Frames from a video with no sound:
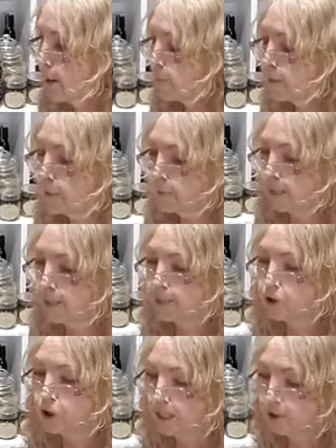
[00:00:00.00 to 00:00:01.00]
But my
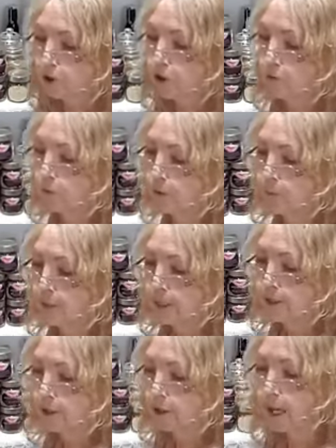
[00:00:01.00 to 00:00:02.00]
suggestion would
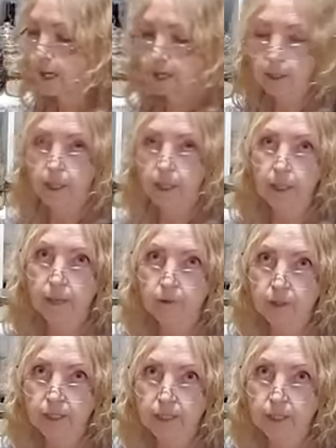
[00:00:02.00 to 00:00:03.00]
be to add like a
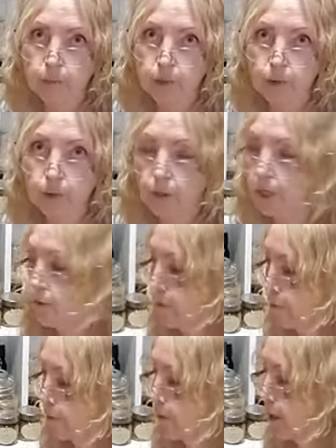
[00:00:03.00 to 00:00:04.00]
level teaspoon
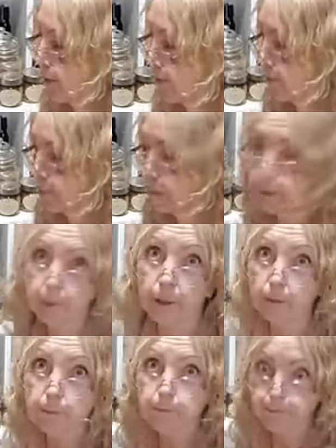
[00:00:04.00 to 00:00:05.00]
if
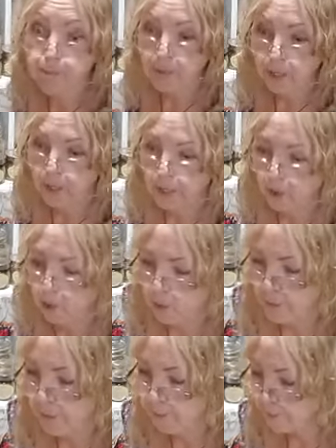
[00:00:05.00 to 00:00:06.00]
people like
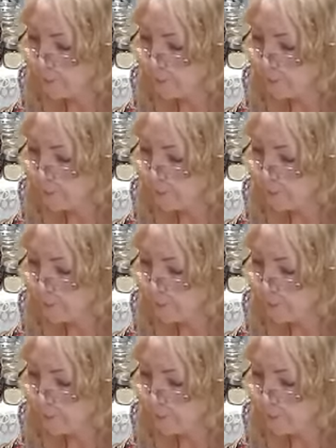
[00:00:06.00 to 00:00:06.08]
cumin.